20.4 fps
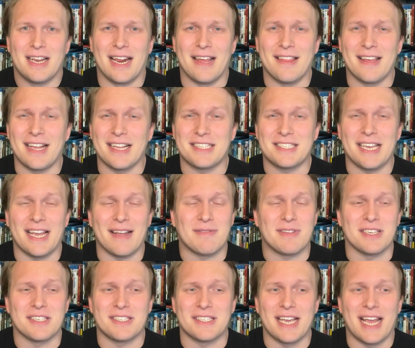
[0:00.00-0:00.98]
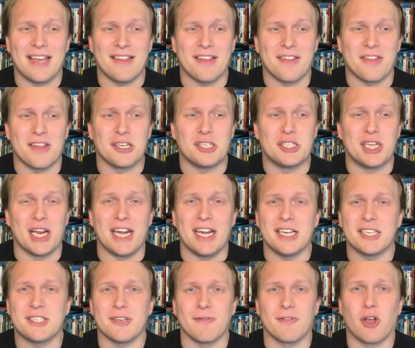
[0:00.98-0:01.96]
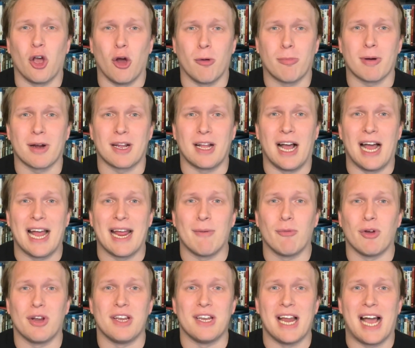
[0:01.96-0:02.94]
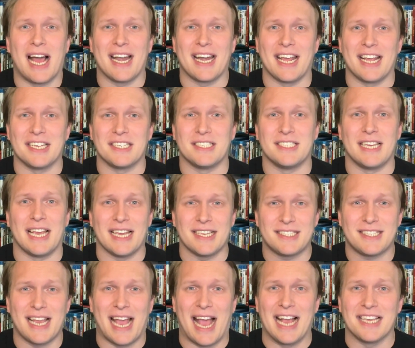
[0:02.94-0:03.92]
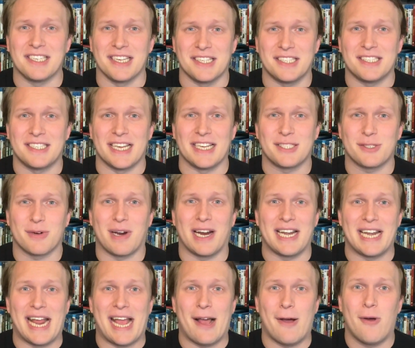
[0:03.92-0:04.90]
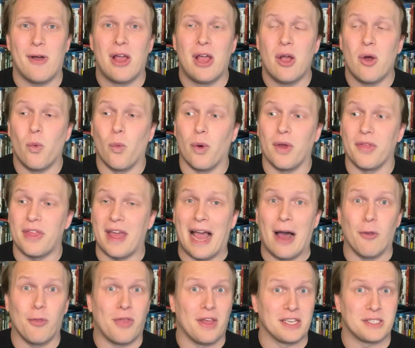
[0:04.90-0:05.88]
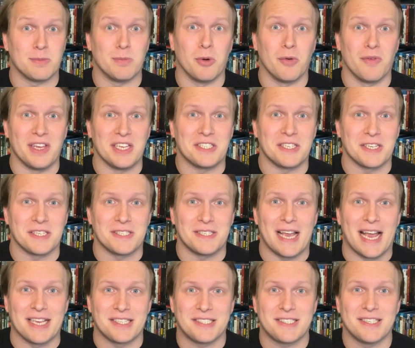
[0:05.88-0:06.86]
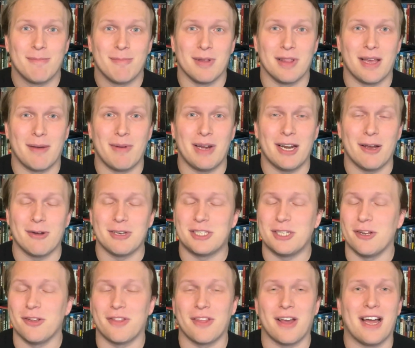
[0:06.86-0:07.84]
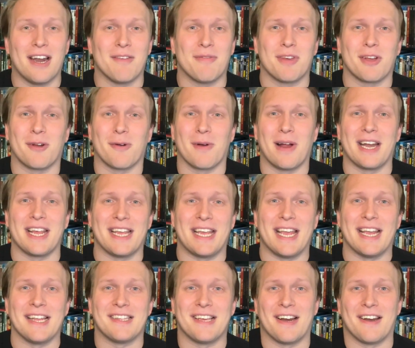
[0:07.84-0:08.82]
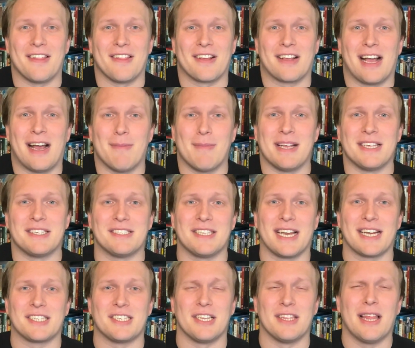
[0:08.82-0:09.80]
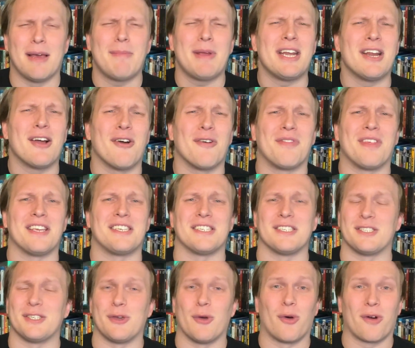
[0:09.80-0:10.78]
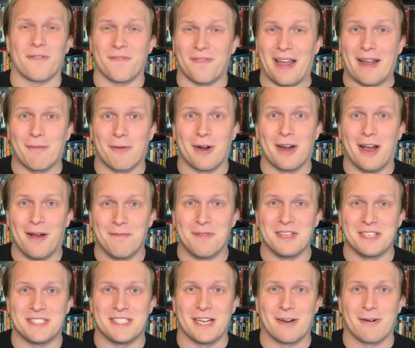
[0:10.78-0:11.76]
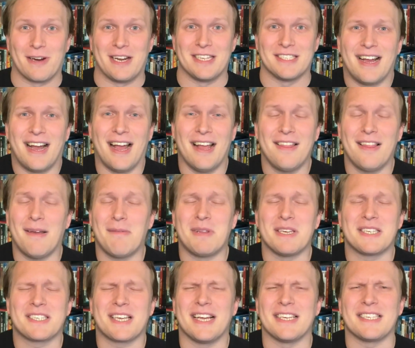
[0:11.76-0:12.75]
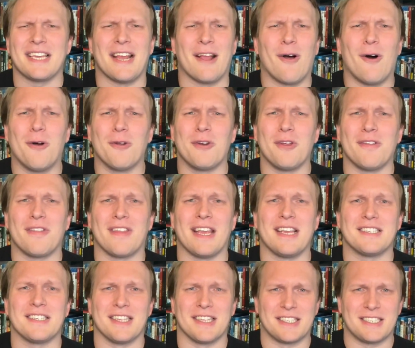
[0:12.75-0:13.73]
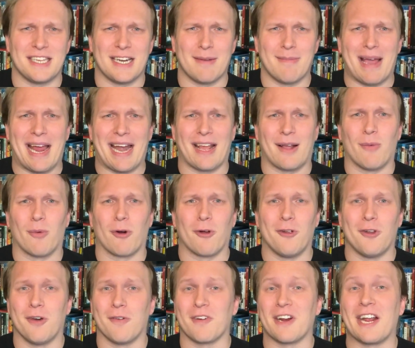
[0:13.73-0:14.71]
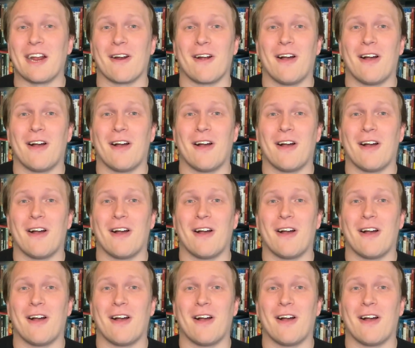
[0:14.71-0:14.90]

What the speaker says: And I think it's safe to say that the genius of Cobra Kai would not exist as it sits right now without this movie's success. But let me know what you thought of The Karate Kid down in the comments section. Let me know if this is your favorite of the series. I love discussing all new things in the cinematic world over here